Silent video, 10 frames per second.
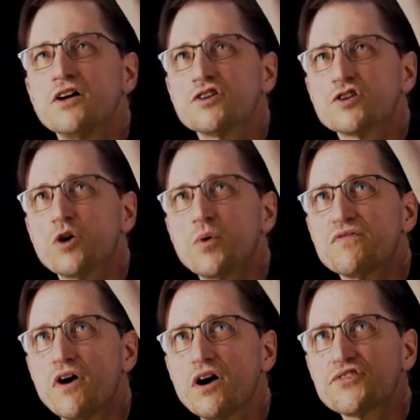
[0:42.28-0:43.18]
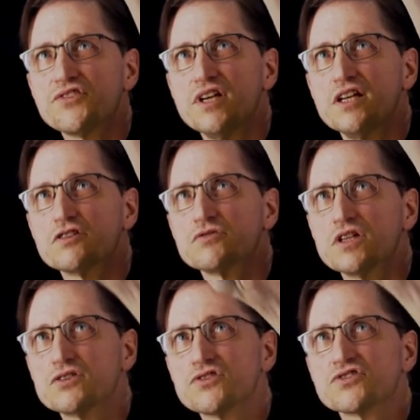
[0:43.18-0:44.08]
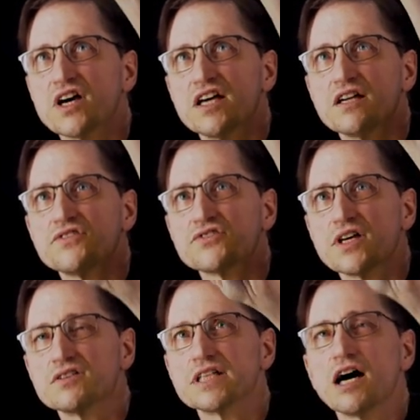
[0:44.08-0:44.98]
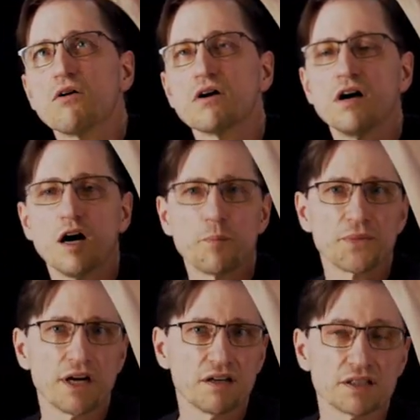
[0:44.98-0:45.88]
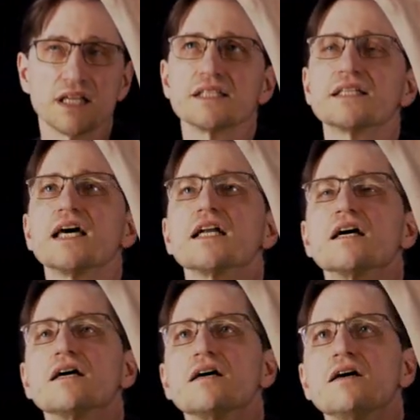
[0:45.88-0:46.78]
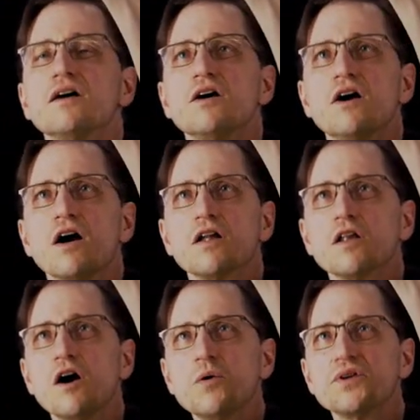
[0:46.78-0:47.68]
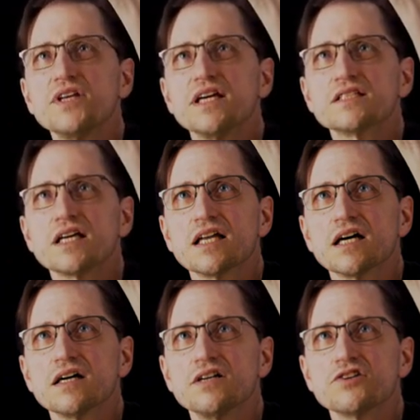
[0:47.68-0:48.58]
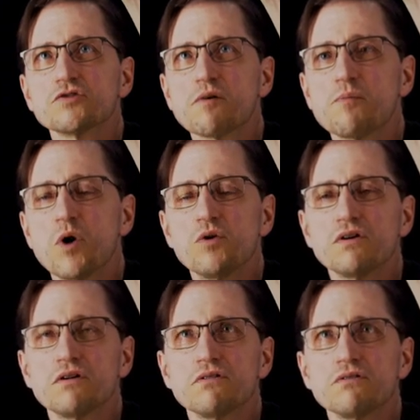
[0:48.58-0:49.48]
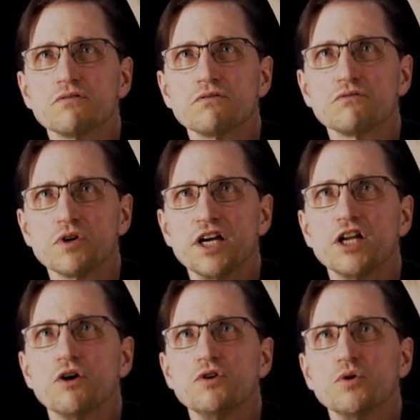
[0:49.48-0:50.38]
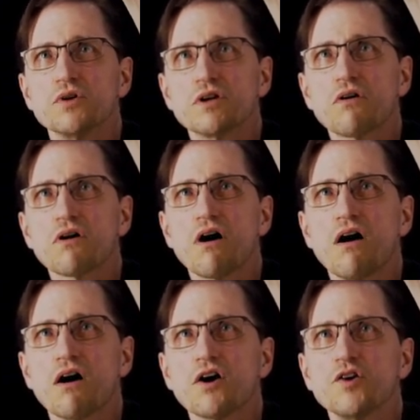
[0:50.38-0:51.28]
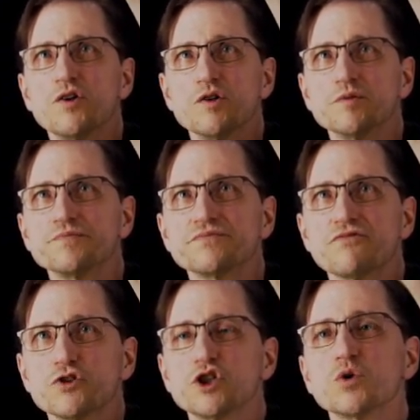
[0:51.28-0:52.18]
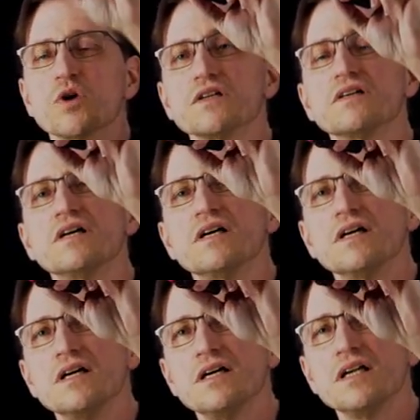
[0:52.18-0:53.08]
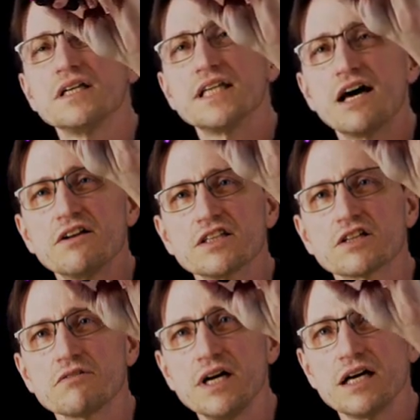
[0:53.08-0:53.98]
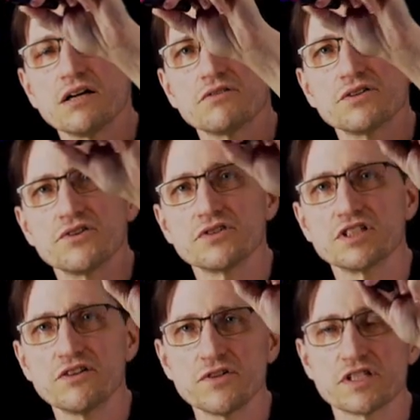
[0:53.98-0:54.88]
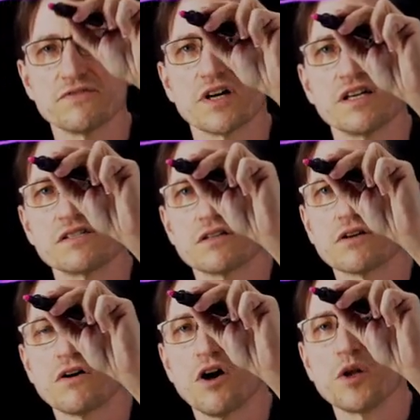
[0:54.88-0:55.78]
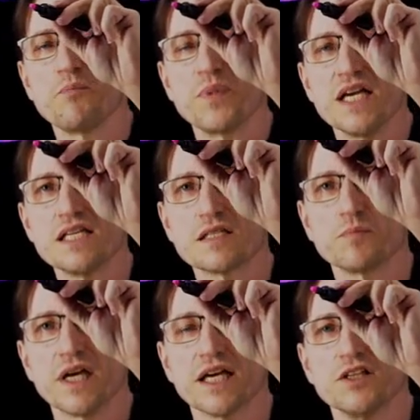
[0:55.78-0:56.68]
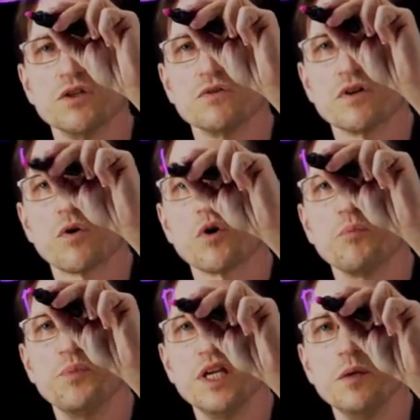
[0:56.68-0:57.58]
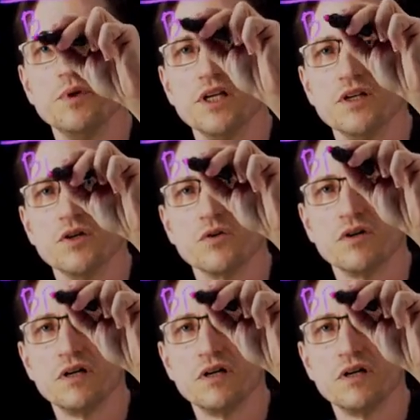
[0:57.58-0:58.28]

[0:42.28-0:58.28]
So we've all seen a traditional site of a cell tower. Up there is an antenna. Along with the antenna is a remote radio unit, or RU for short. Down on the ground, there's a different device called a baseband unit, or BBU.